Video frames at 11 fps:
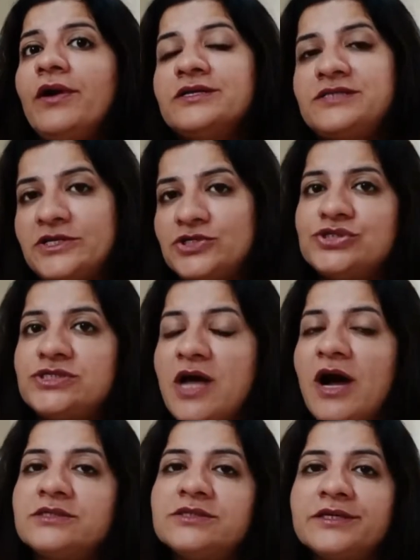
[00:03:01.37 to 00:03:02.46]
a section
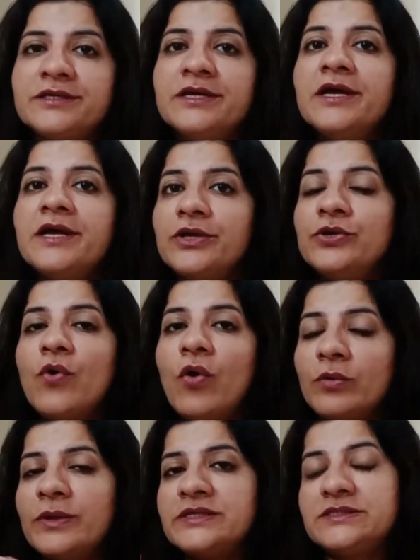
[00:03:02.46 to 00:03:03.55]
starts, you
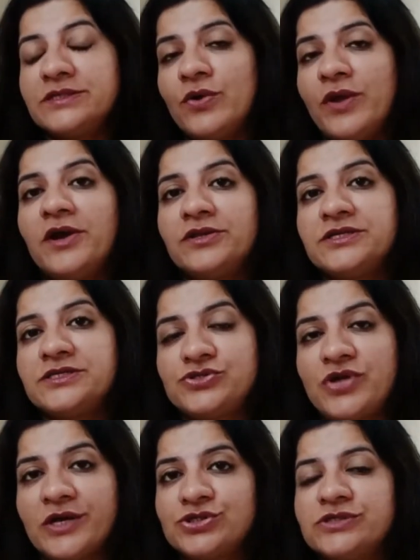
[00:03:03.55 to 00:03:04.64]
always hear this
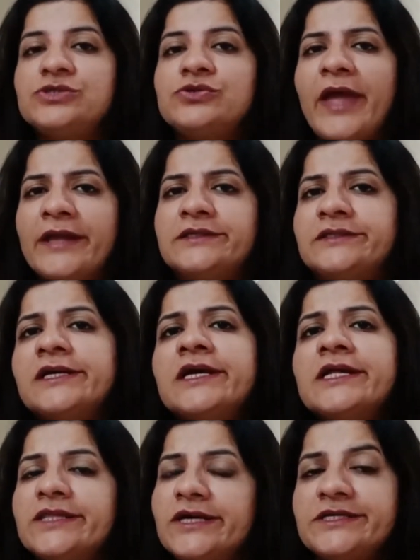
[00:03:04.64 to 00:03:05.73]
instruction that you get
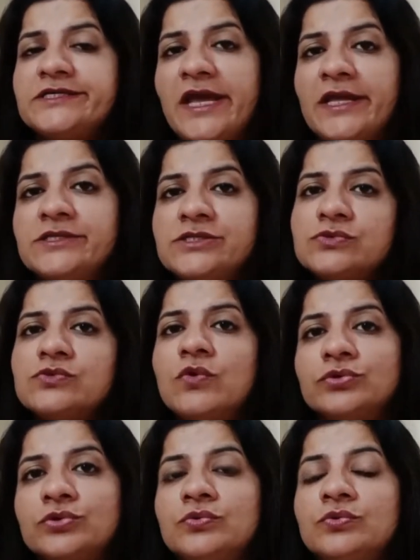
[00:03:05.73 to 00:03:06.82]
30 seconds to go
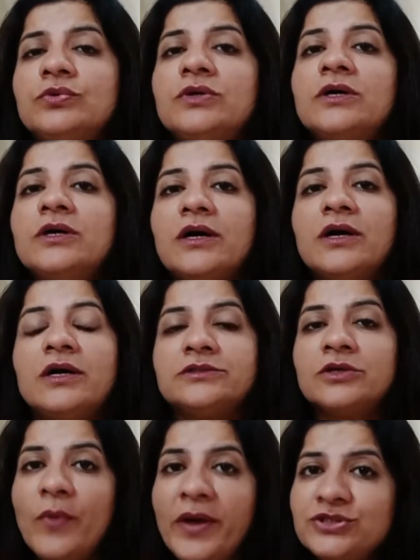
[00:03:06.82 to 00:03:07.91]
through the
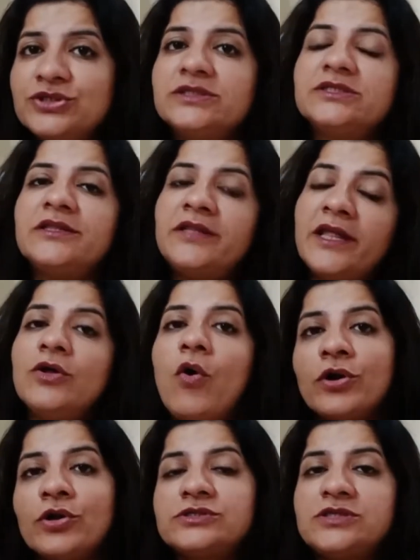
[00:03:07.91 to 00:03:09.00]
questions, and then the
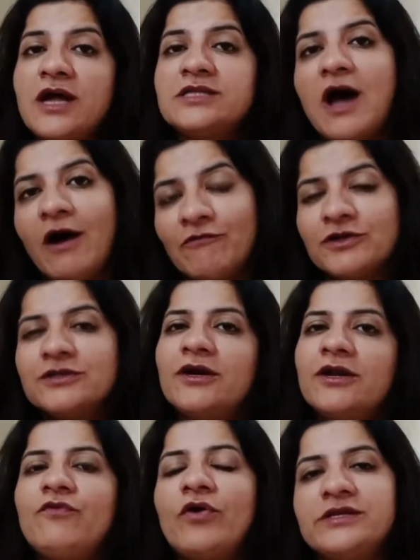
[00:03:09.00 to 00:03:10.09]
audio starts after
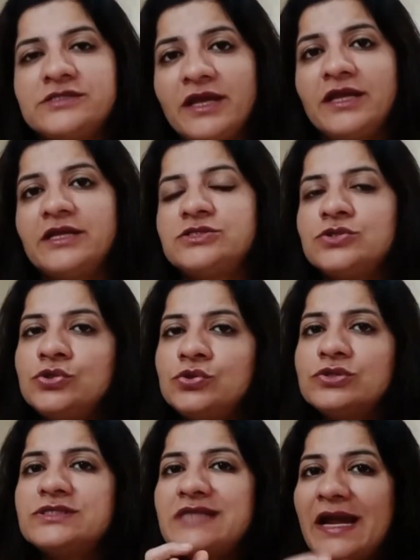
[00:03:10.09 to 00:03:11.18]
30-40 seconds. So
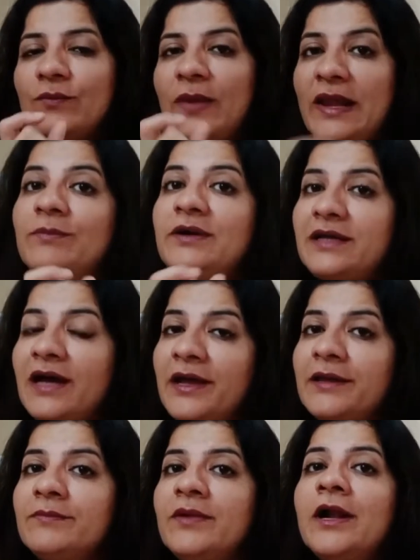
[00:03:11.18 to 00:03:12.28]
use that available
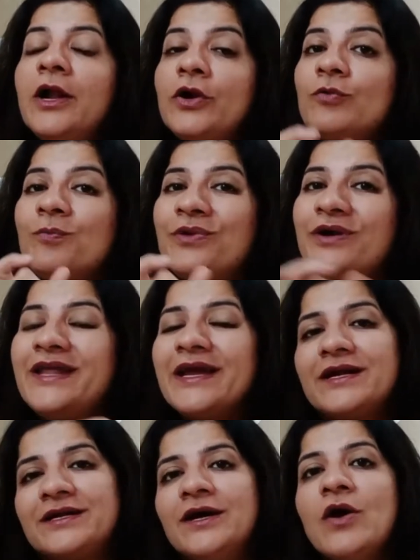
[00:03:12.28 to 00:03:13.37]
time to
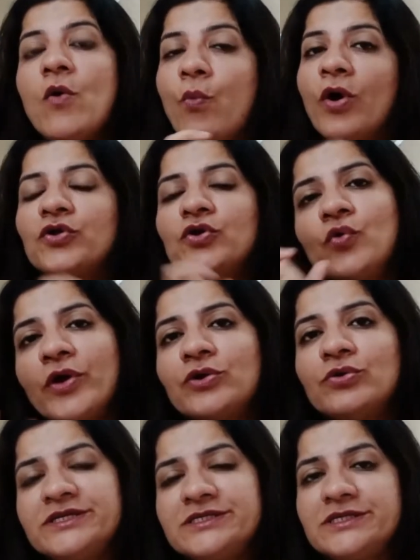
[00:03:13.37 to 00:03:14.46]
predict what you're going to
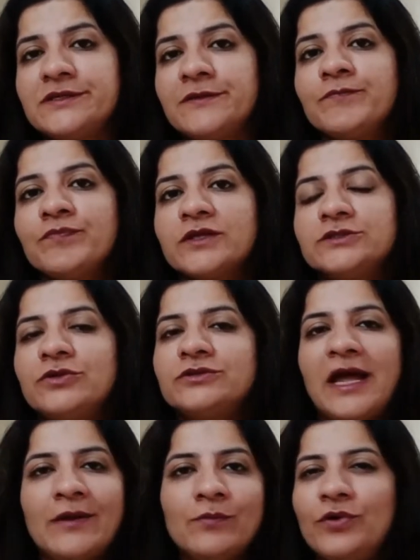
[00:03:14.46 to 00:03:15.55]
listen. So
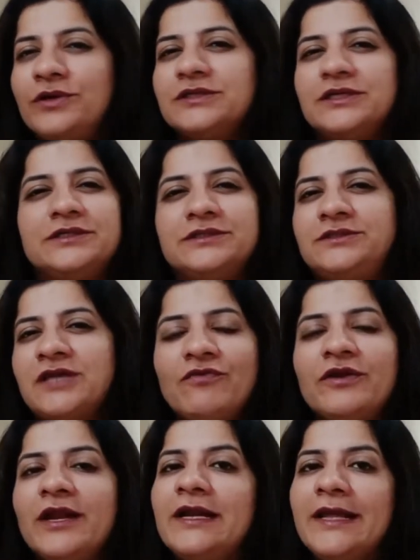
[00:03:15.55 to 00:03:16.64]
that would
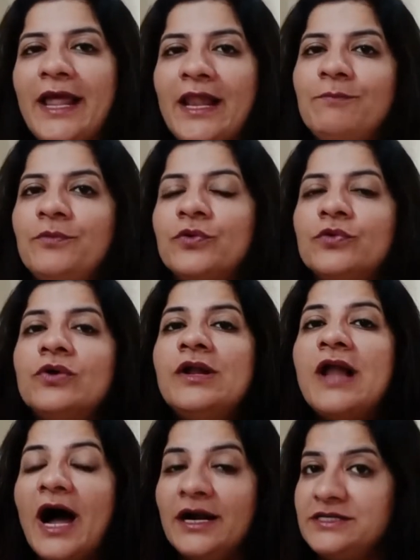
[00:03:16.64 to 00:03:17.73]
definitely help you
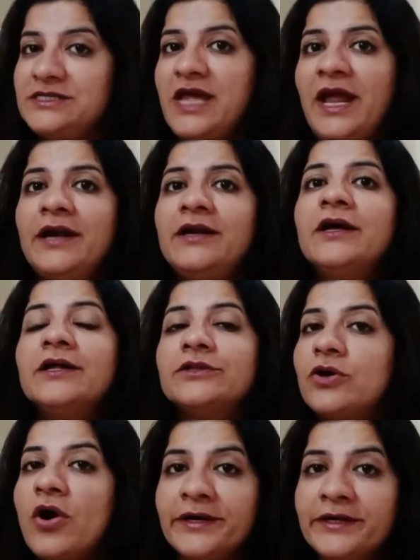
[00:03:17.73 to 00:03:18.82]
understand the
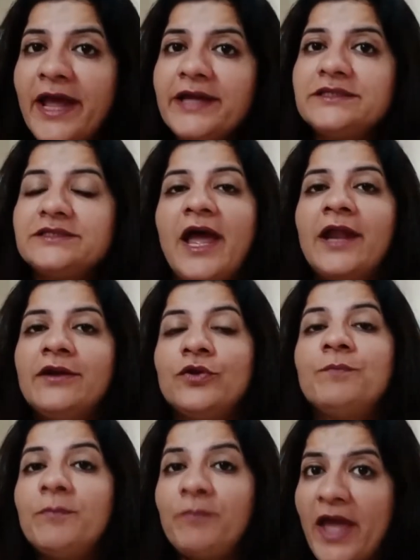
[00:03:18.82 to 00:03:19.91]
context and
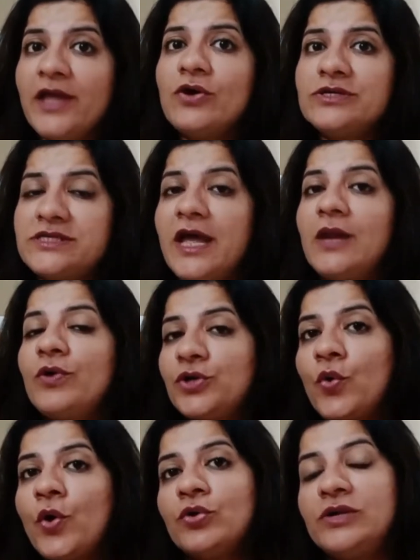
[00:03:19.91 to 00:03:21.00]
prepare yourself what you're
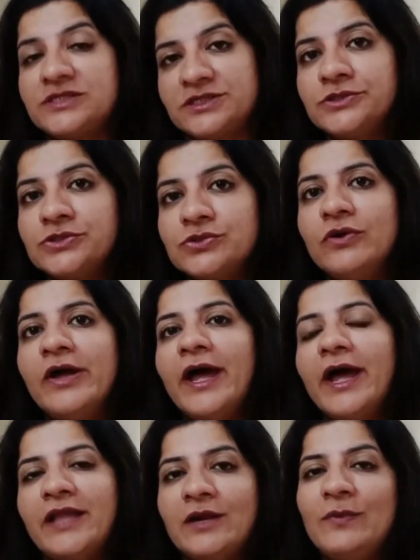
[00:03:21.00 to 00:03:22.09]
going to listen to,
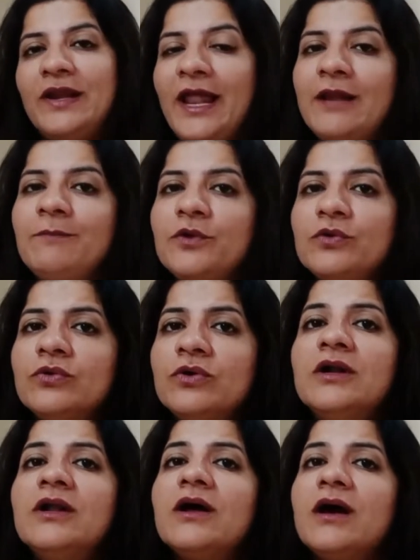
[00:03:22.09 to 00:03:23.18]
and that will help you
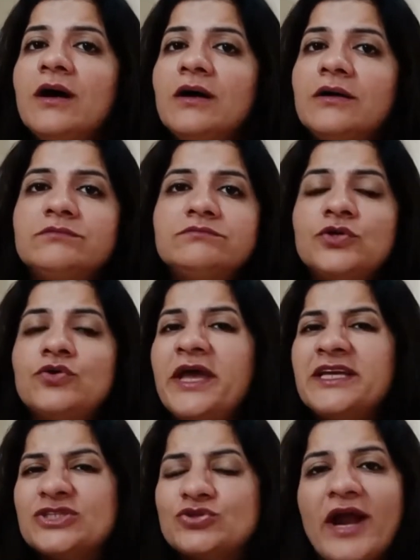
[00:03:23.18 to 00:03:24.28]

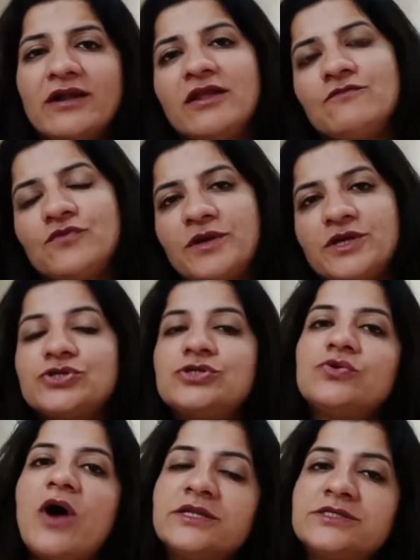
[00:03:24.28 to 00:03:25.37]
extract the information
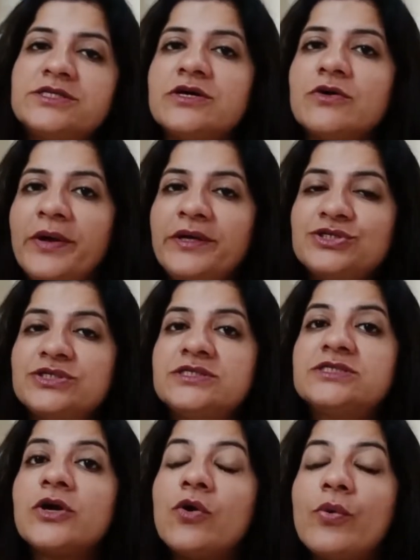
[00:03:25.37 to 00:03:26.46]
to answer your
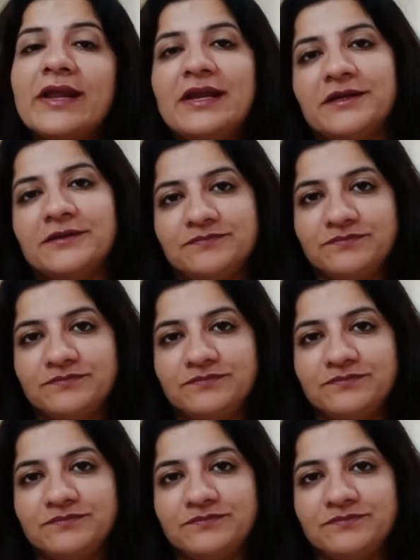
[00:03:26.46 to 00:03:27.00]
questions quickly.